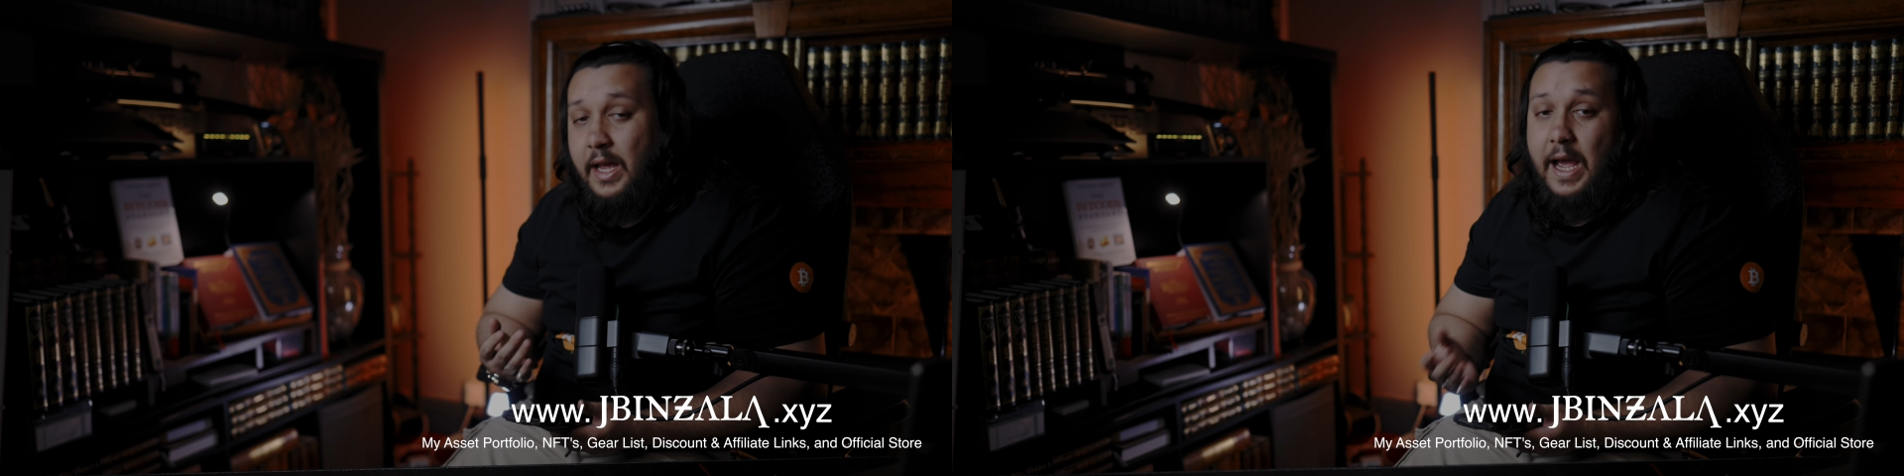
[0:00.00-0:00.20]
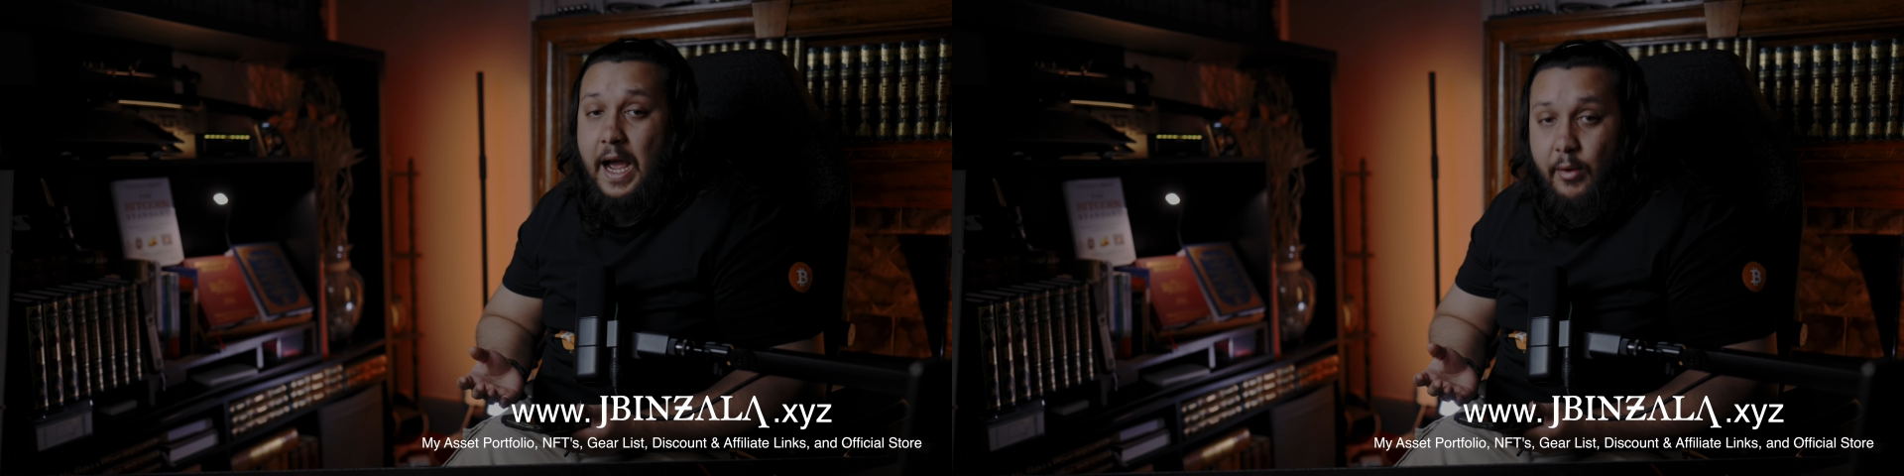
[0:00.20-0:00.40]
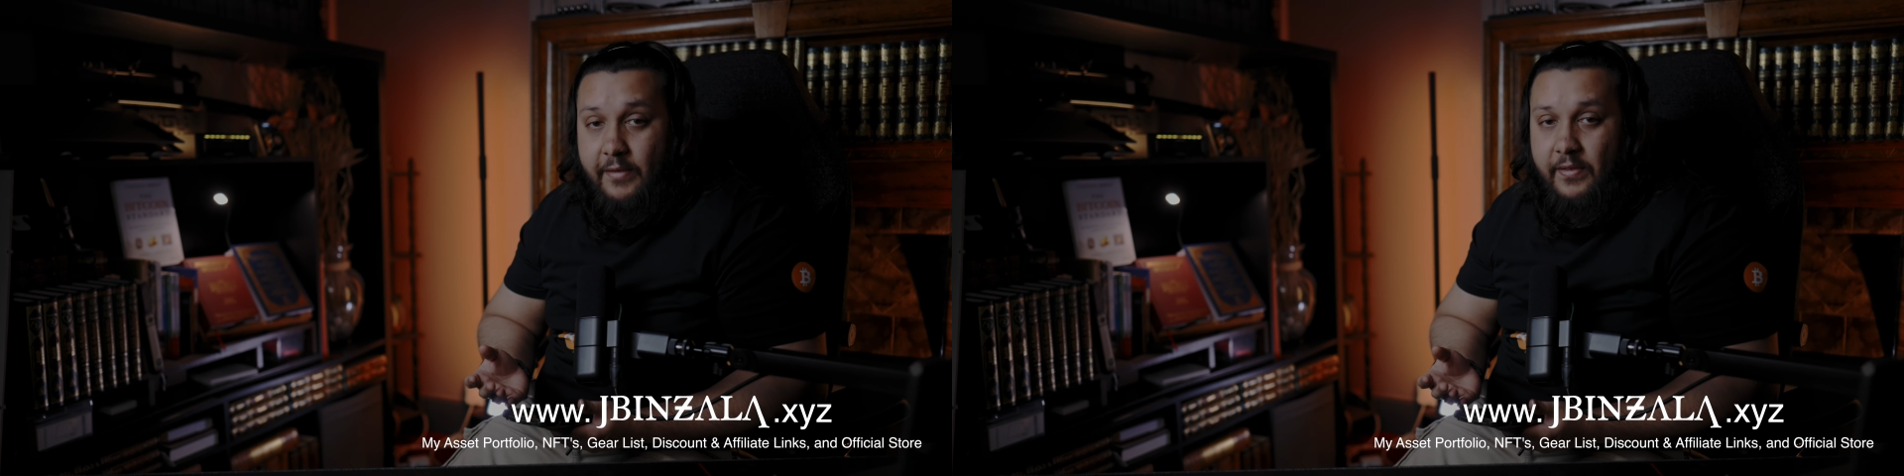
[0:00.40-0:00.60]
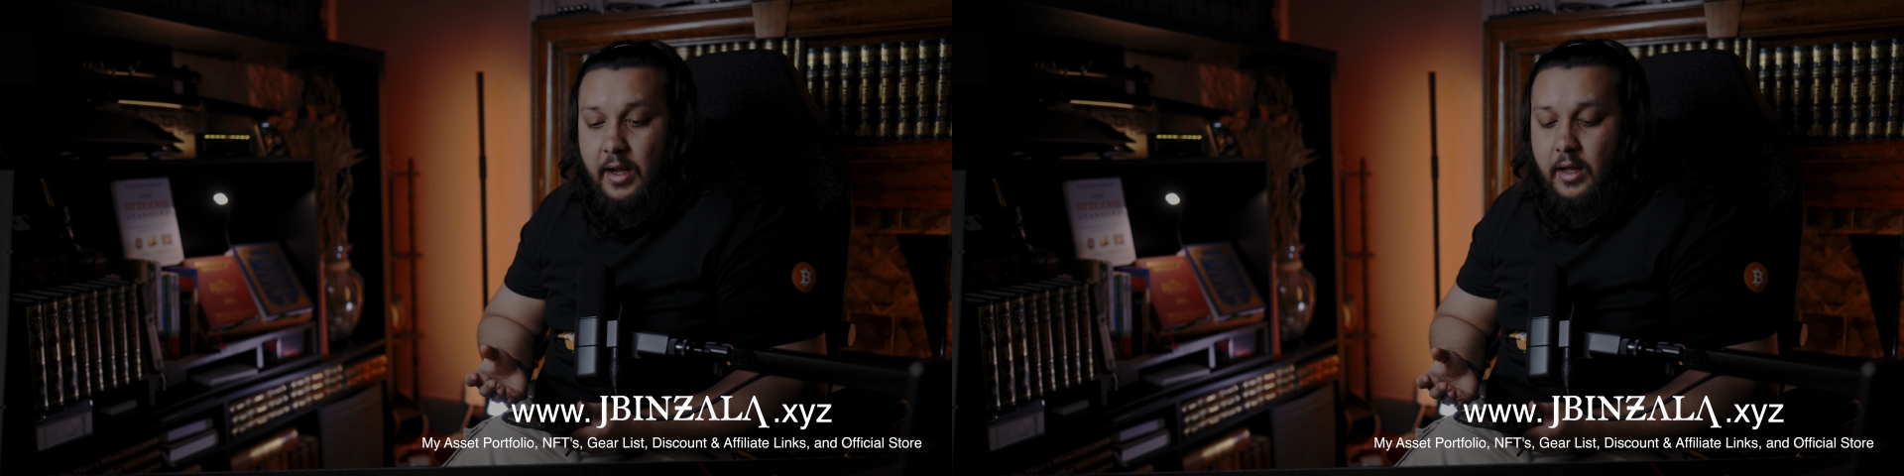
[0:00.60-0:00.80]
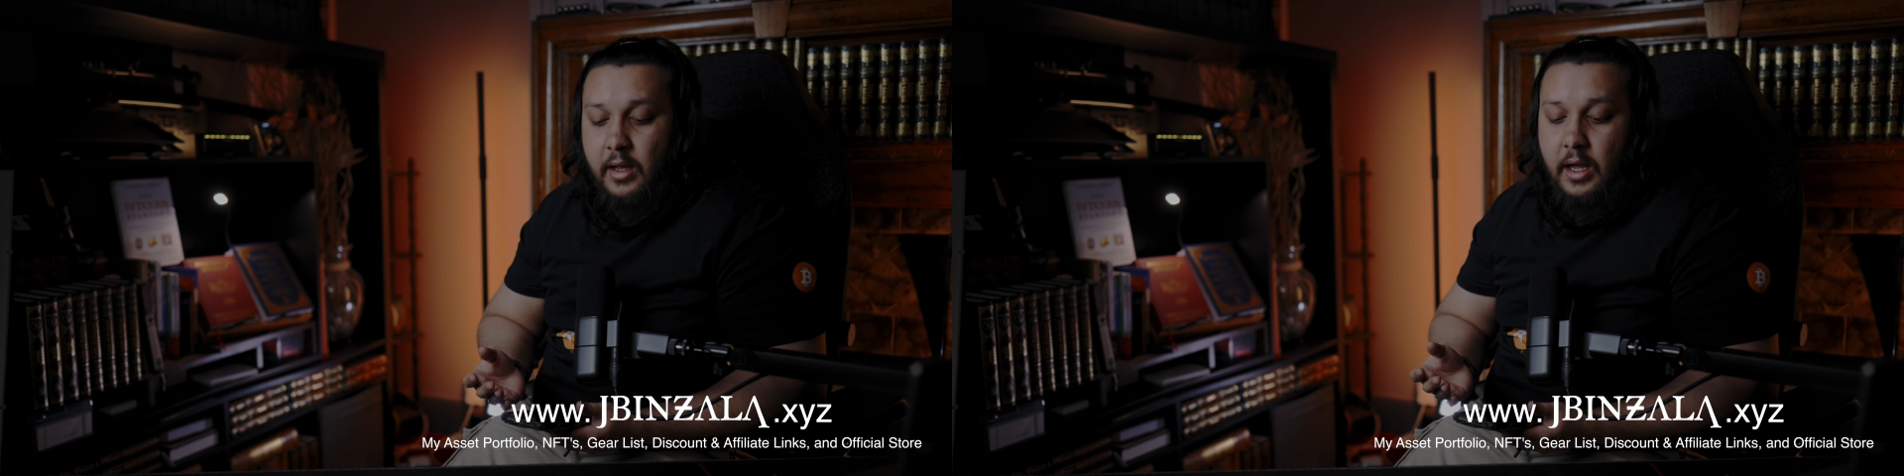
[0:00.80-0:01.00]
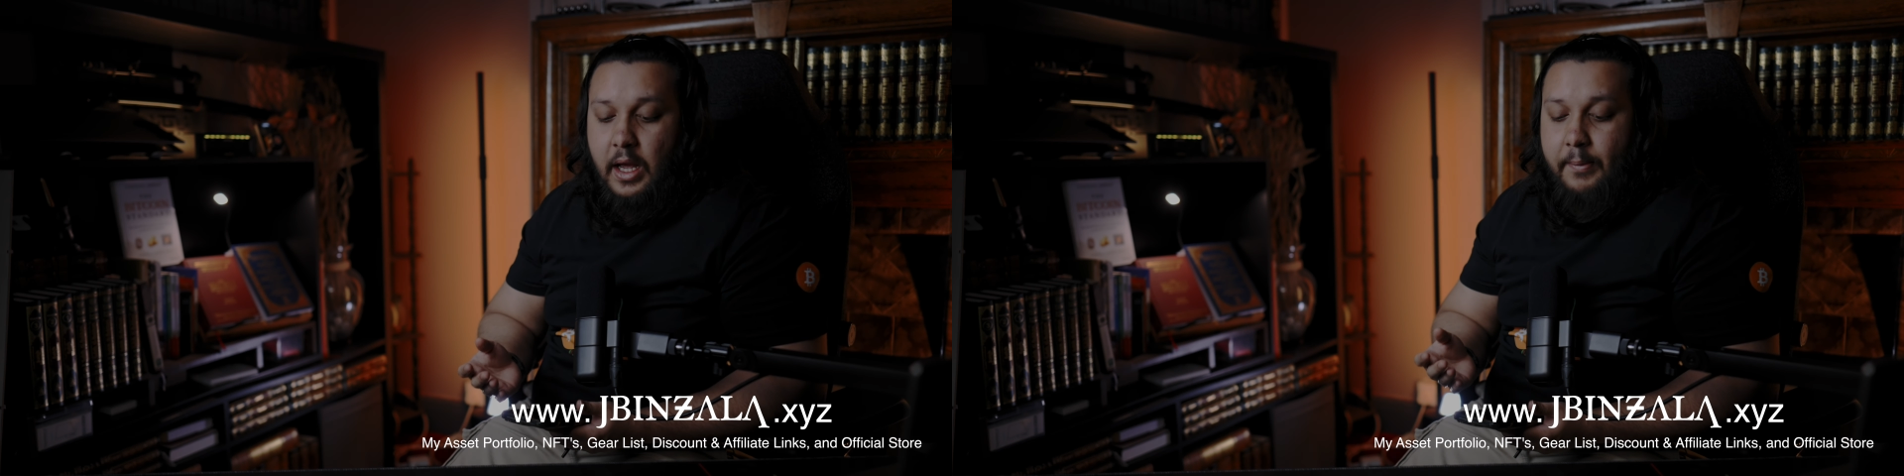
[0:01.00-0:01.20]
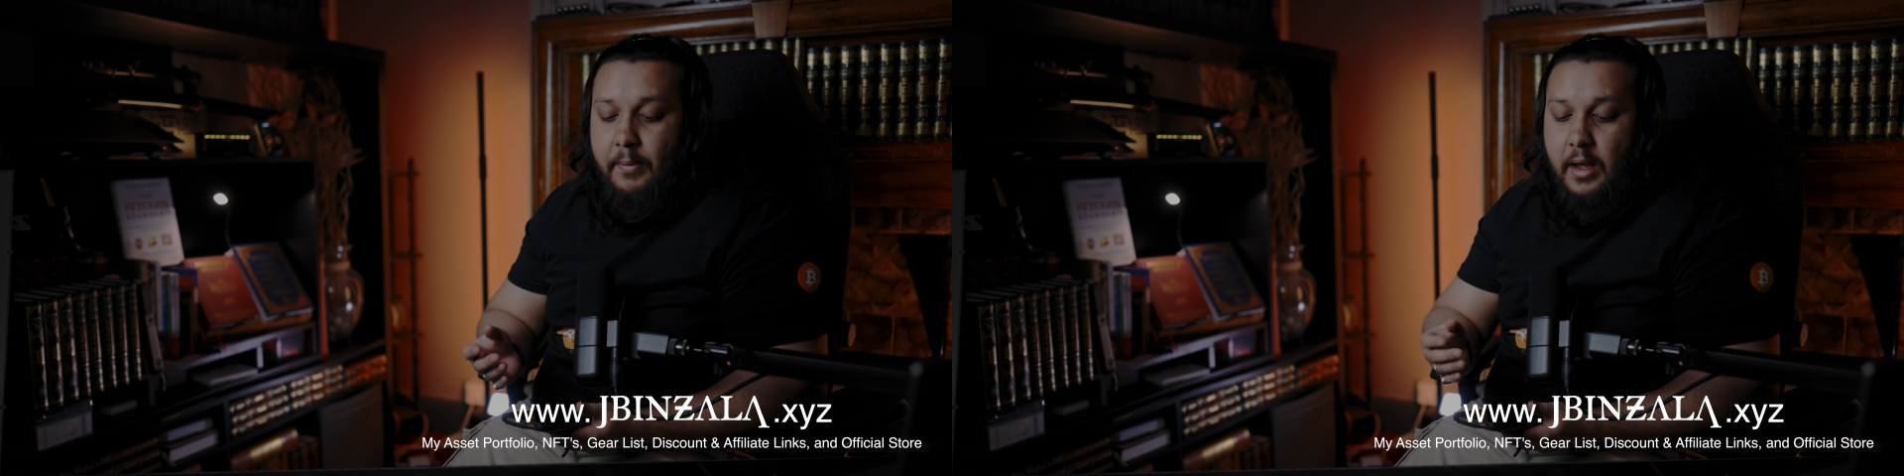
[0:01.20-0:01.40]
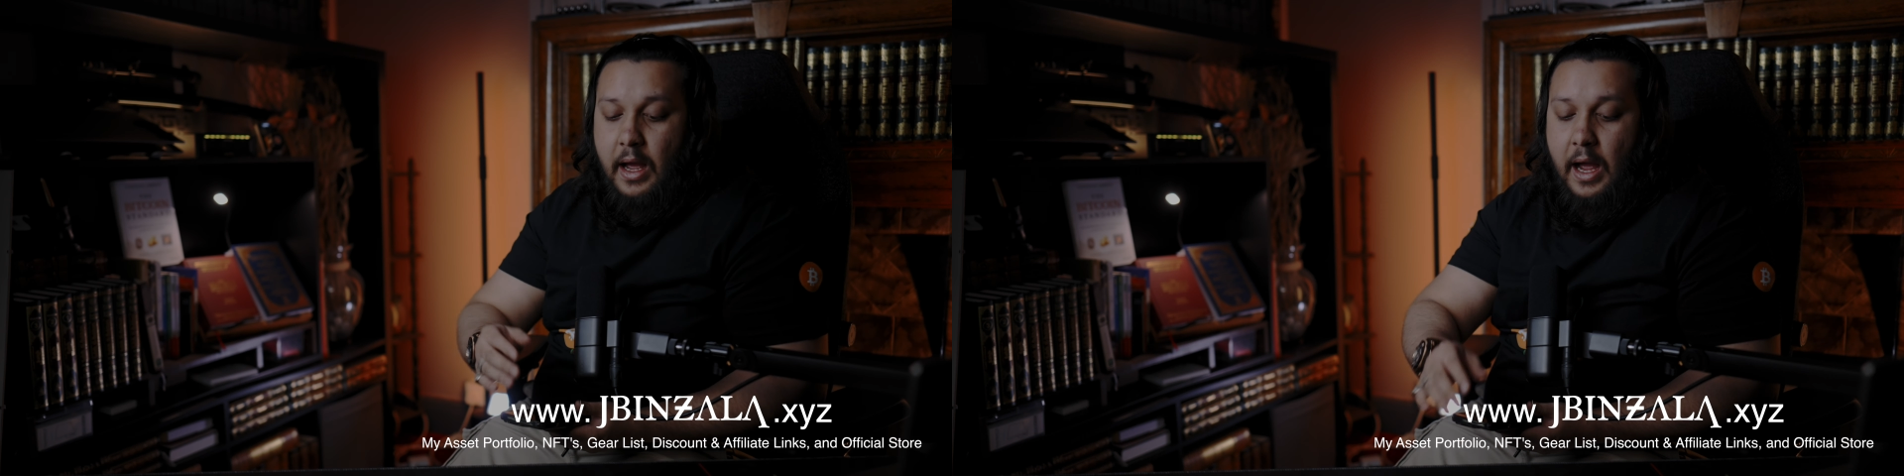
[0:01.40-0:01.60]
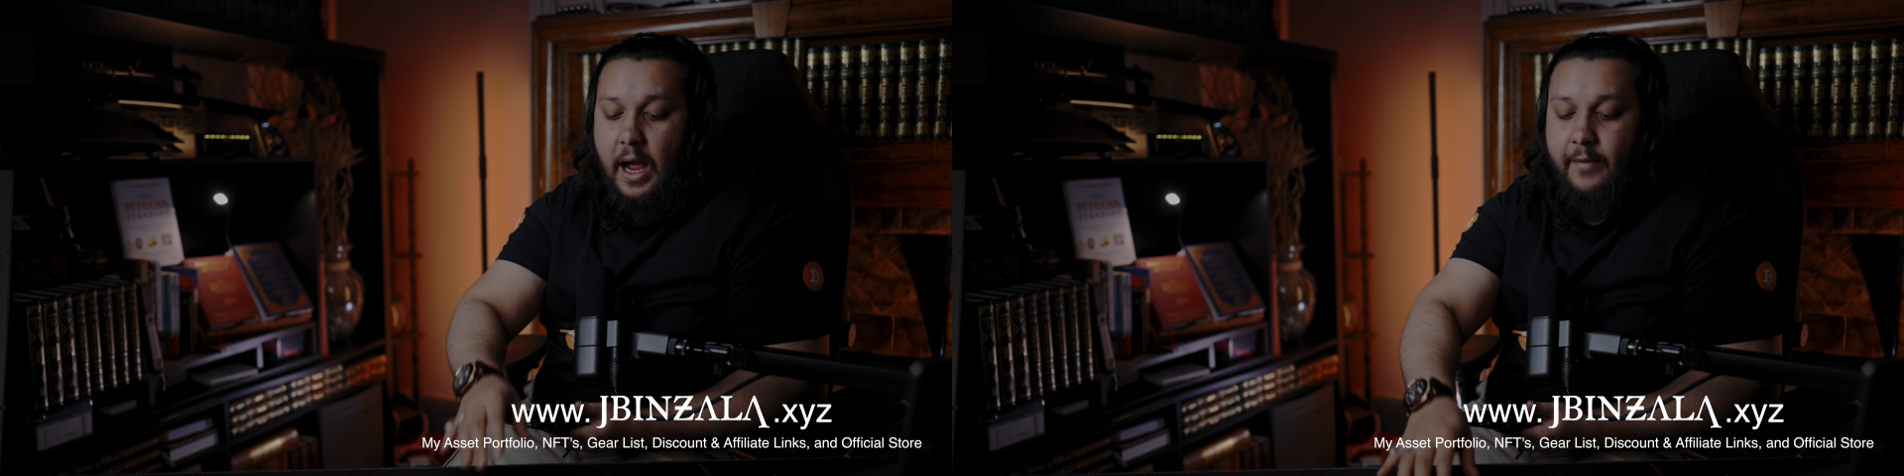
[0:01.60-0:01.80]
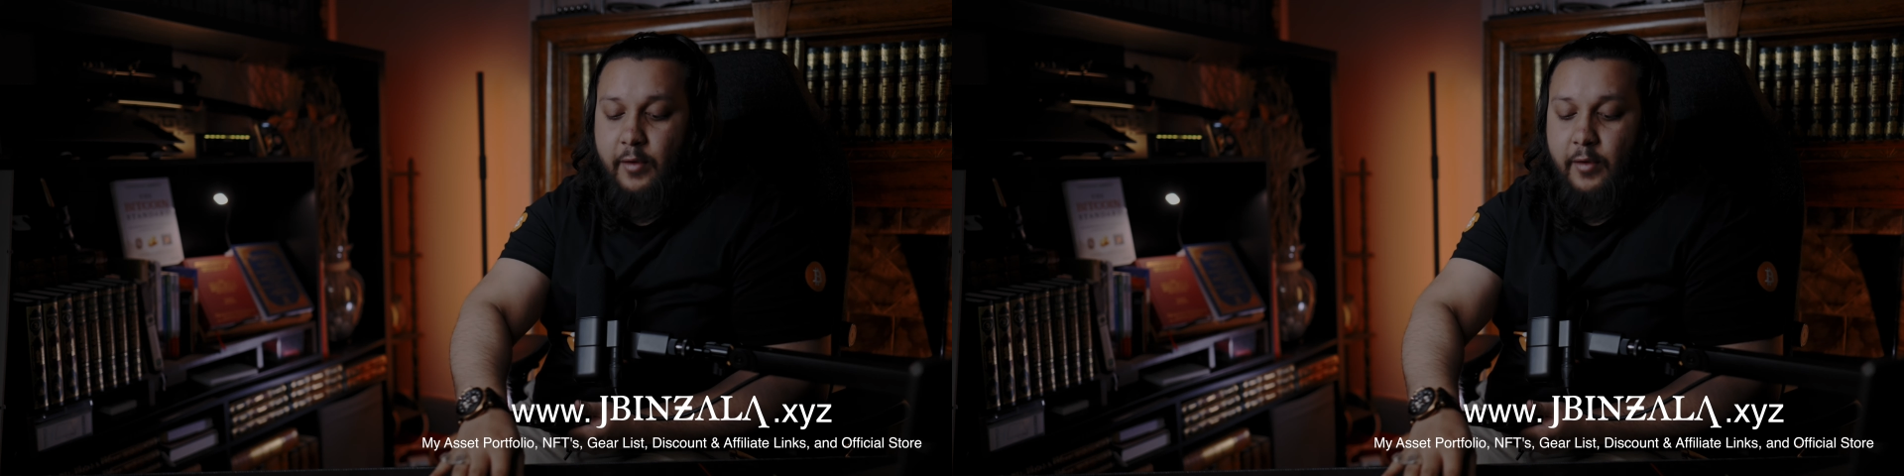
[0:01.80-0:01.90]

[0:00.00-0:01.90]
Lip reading: However, I've